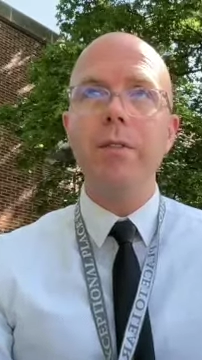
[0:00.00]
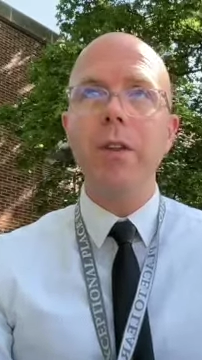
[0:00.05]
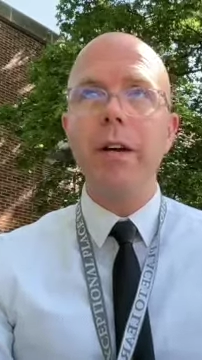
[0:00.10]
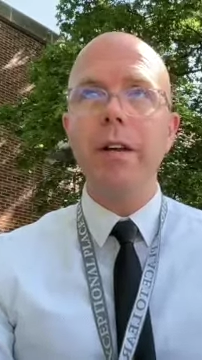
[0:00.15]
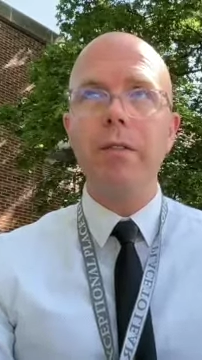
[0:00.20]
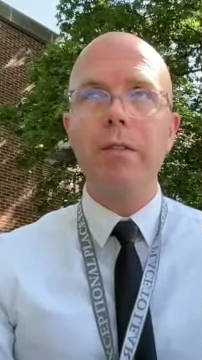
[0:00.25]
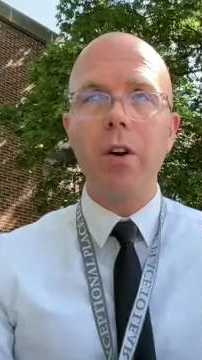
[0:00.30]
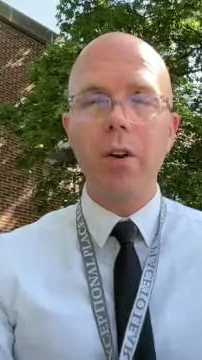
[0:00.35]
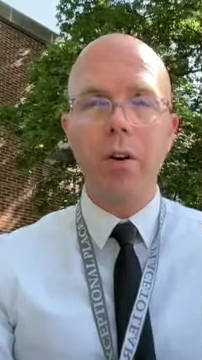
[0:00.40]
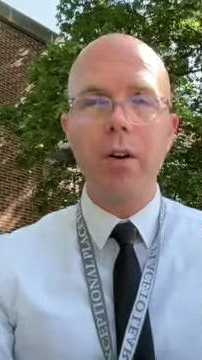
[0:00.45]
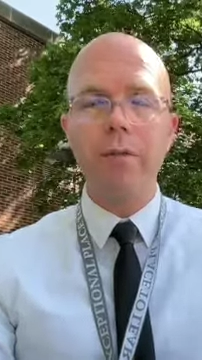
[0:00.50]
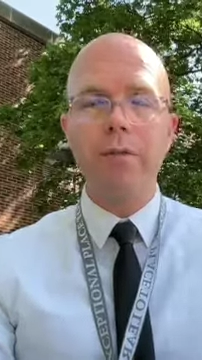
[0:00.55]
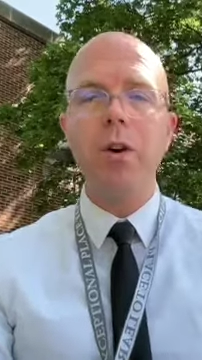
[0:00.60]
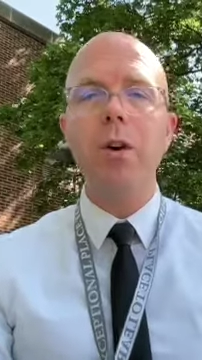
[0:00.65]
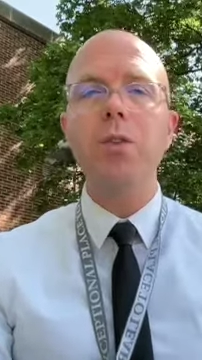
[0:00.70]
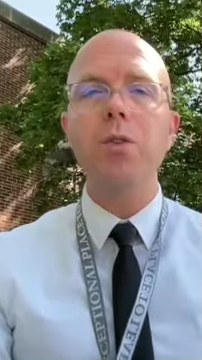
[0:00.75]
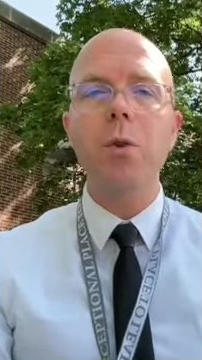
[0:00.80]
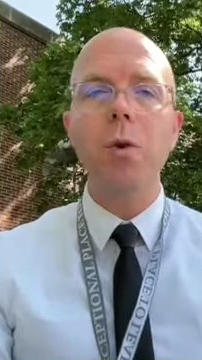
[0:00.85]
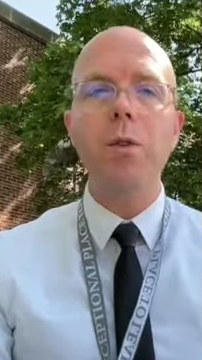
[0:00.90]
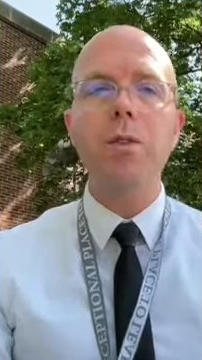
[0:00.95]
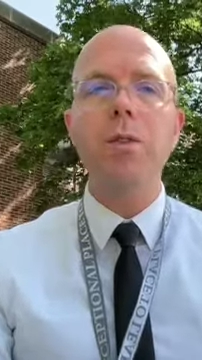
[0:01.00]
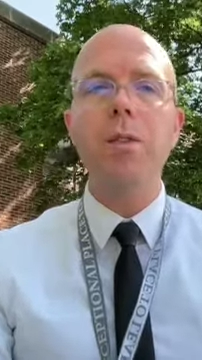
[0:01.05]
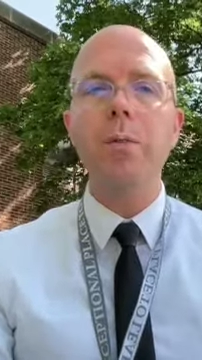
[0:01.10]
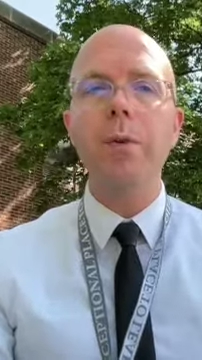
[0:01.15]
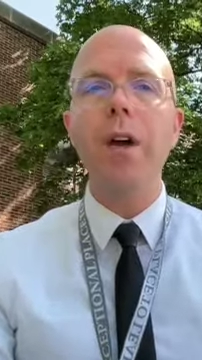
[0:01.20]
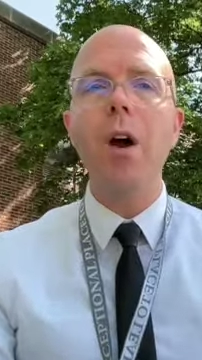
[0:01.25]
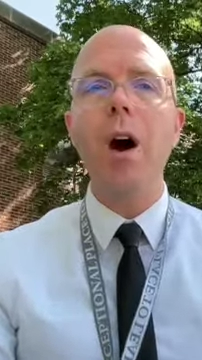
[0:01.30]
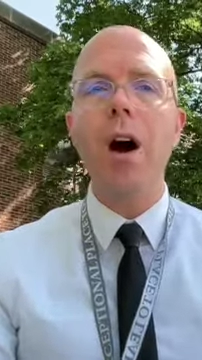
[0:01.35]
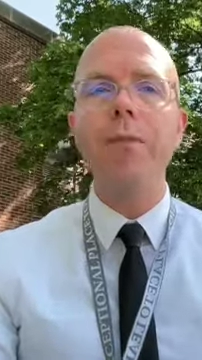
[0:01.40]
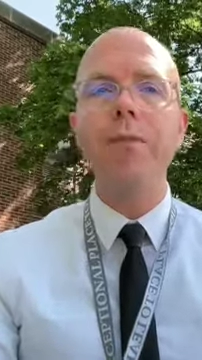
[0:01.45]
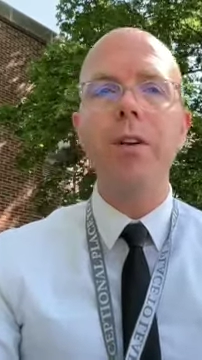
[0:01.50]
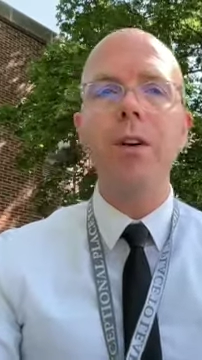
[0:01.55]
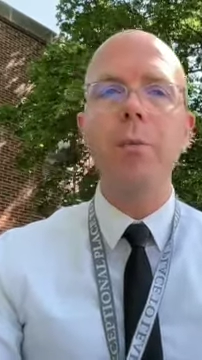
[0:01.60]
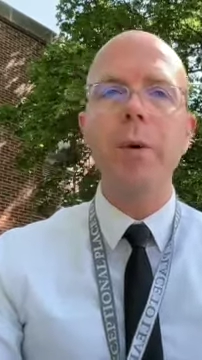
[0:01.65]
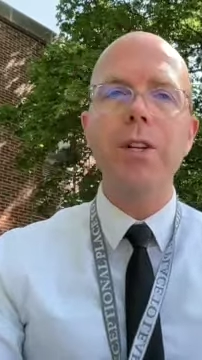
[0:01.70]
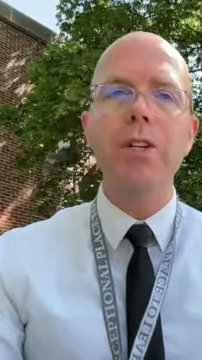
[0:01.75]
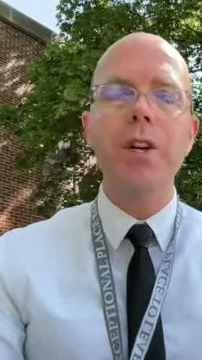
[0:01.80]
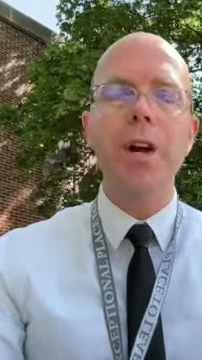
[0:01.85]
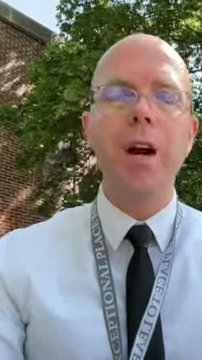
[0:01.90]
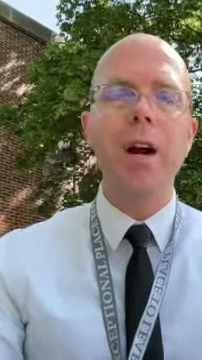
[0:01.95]
the current fall sports that we offer,
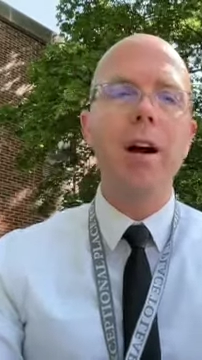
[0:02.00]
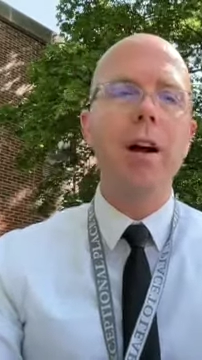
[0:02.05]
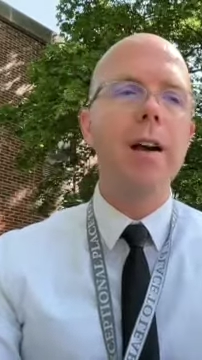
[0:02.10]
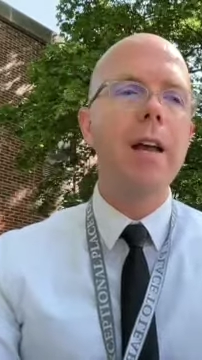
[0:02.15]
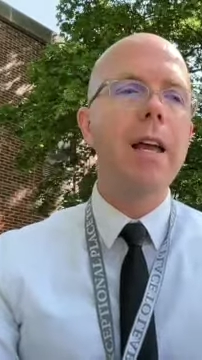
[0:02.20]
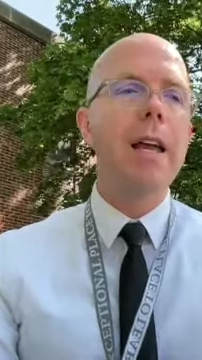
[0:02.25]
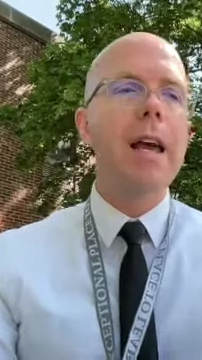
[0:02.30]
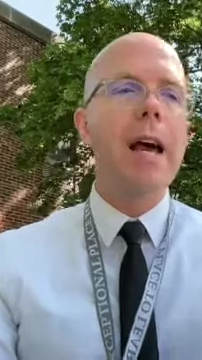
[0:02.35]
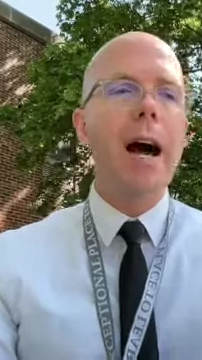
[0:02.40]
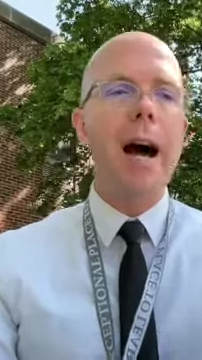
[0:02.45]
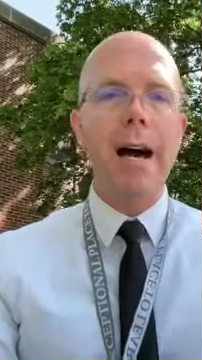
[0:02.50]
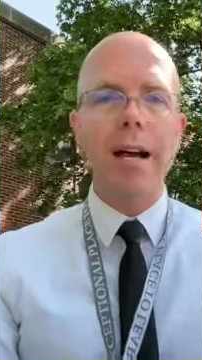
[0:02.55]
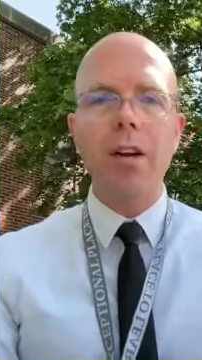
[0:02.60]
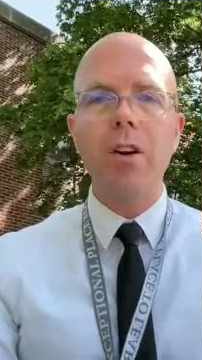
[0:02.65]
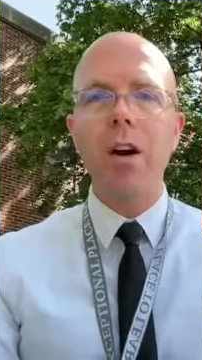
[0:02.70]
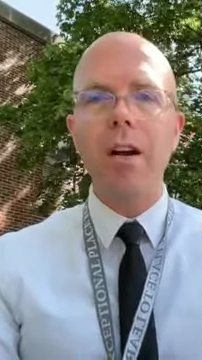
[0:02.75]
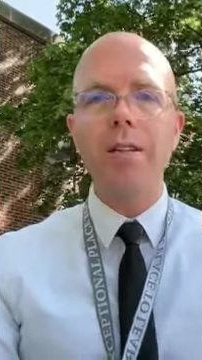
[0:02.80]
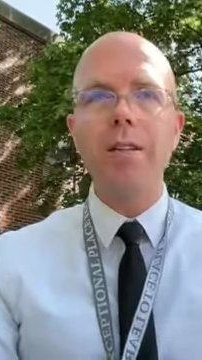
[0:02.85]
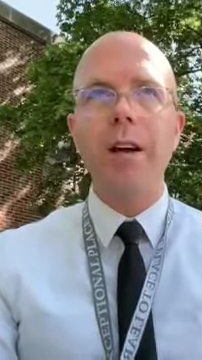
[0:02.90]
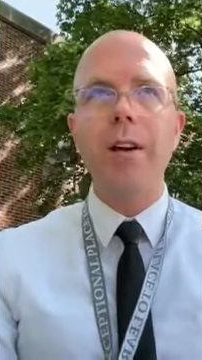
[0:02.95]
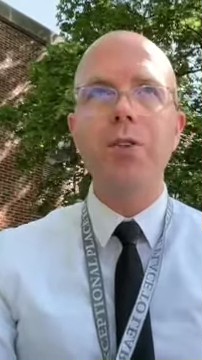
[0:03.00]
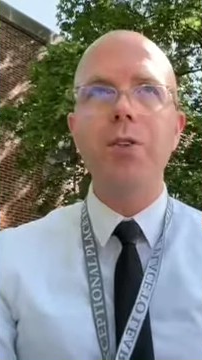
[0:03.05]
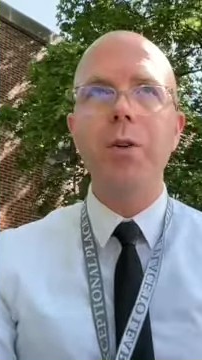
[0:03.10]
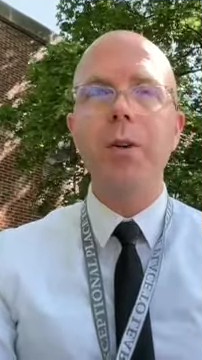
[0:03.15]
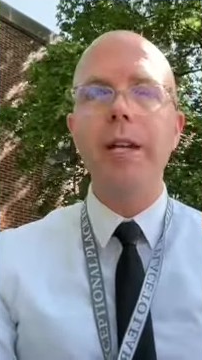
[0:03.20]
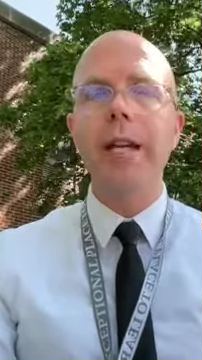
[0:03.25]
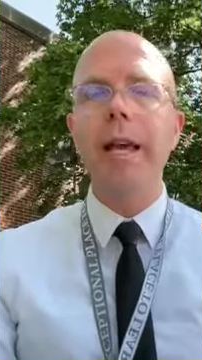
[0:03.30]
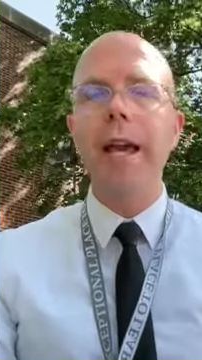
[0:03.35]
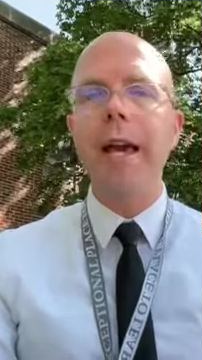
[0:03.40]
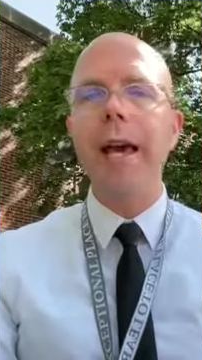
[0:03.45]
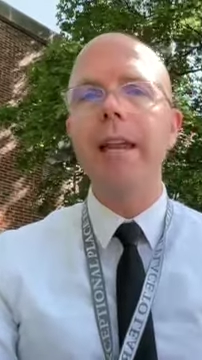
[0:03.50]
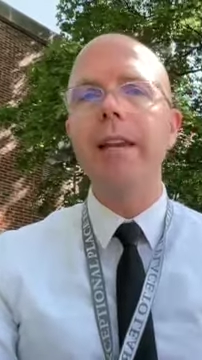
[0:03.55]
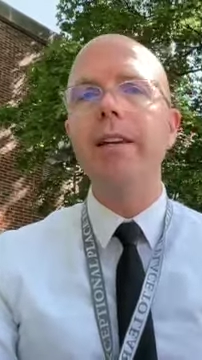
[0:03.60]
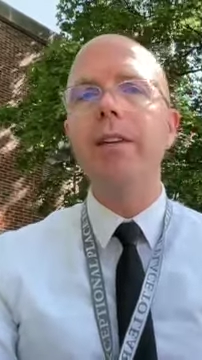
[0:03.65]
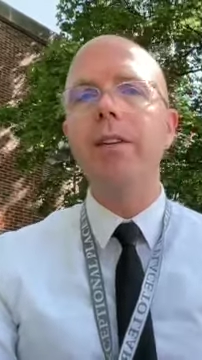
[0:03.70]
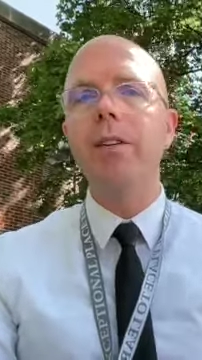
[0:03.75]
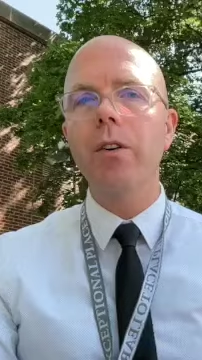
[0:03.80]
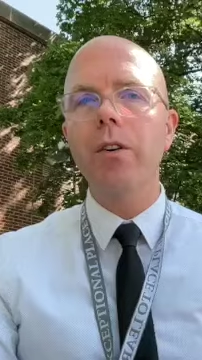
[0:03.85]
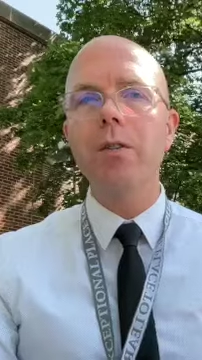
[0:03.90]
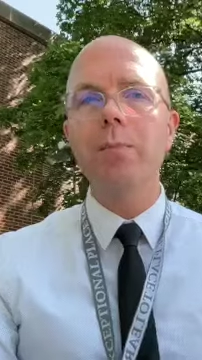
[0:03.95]
which are uh, cross country and
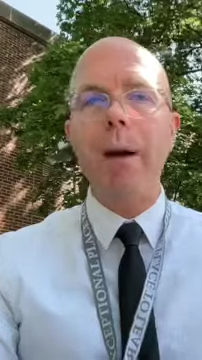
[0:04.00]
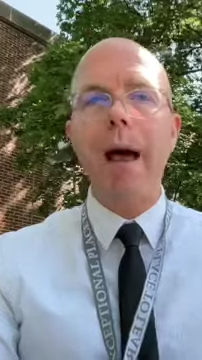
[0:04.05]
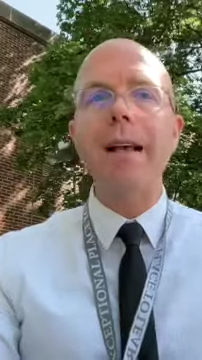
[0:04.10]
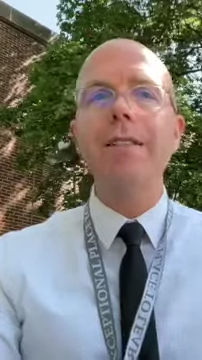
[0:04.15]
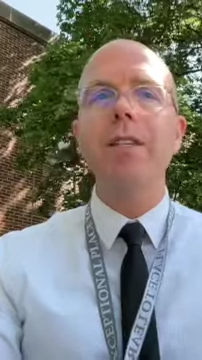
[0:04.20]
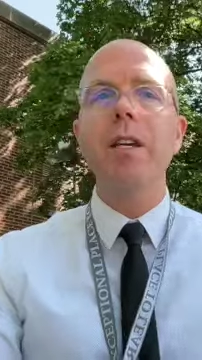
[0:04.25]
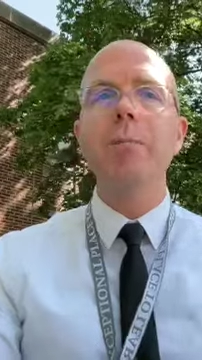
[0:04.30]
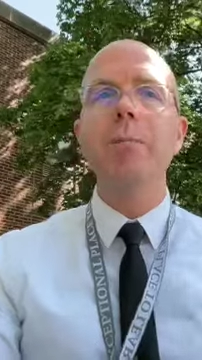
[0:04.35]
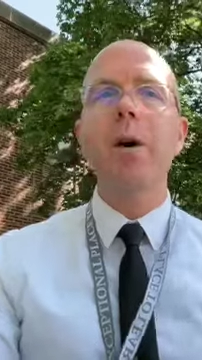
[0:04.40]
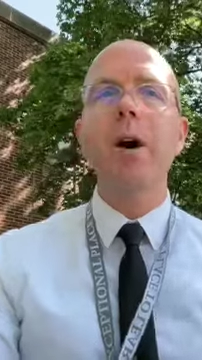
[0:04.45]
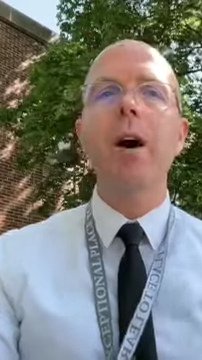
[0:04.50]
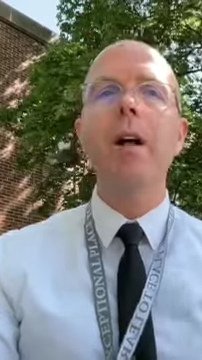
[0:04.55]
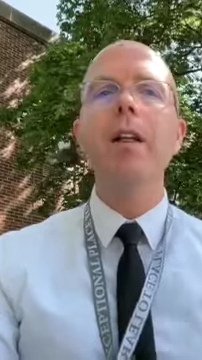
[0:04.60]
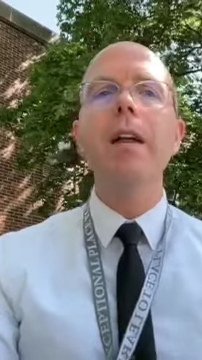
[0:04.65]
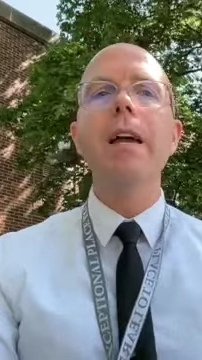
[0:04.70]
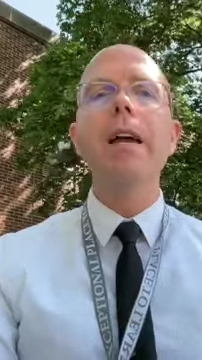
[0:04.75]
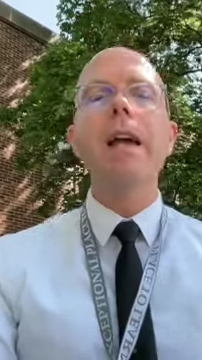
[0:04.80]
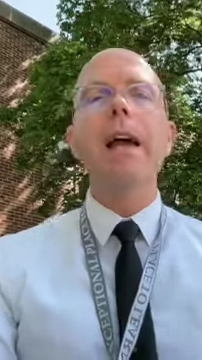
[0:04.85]
girls basketball.